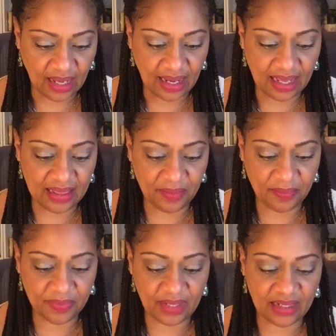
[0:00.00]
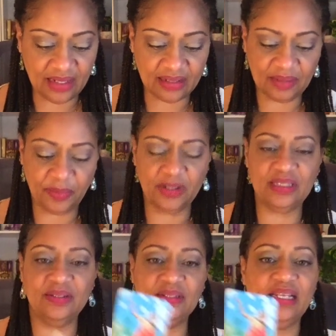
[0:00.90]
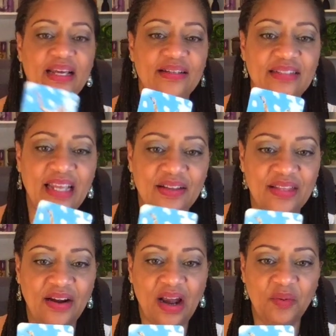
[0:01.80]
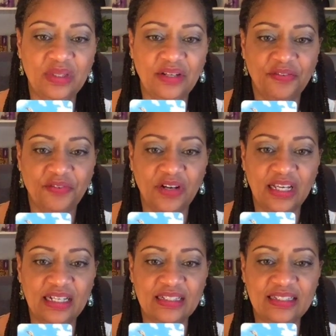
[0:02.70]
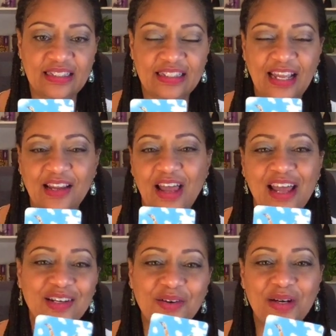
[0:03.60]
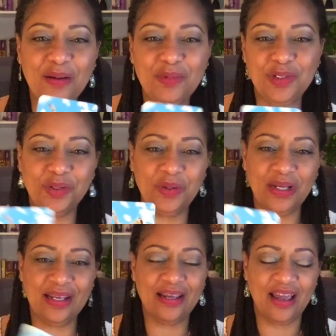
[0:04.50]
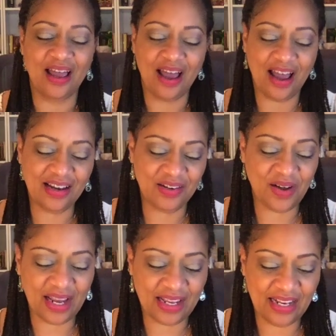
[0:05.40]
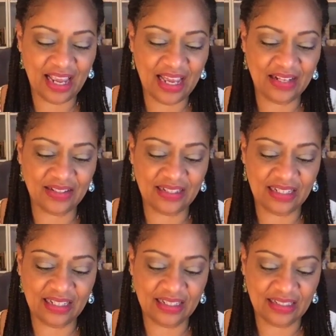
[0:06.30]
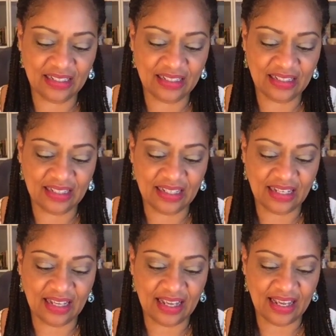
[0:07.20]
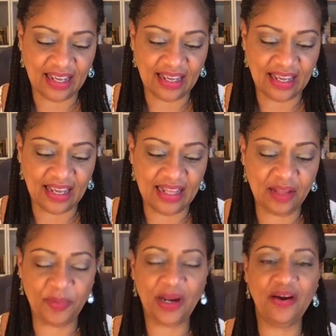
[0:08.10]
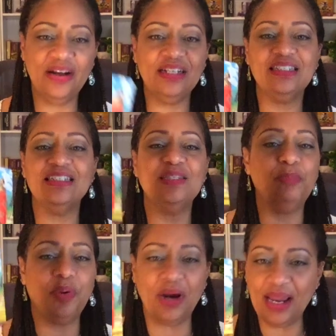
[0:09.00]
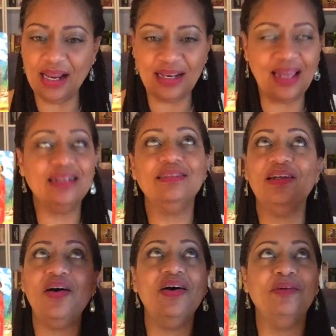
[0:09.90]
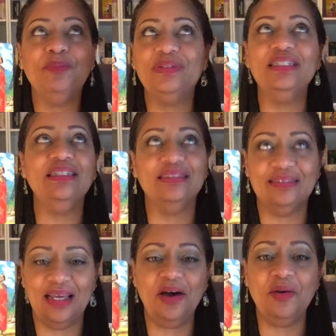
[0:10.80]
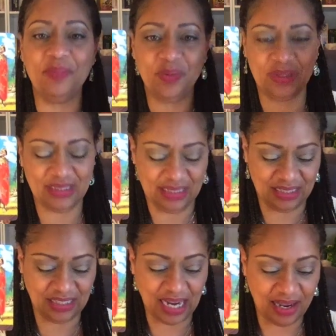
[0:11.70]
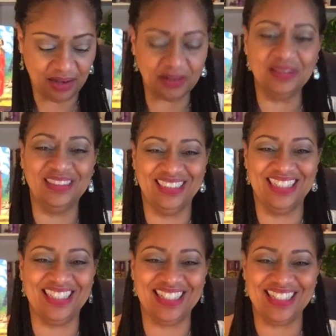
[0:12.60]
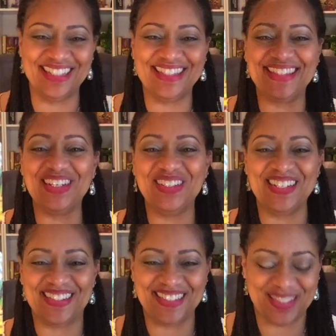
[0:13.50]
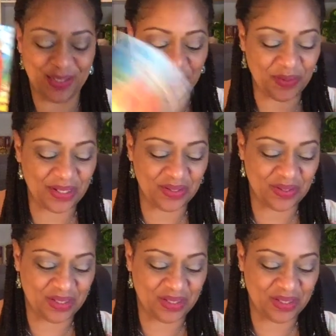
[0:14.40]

And the person, now they're out with their friends, like, I know what I'm doing. I know I can handle it. And the parent is just praying like, Lord, please help me with this child. So this is you and your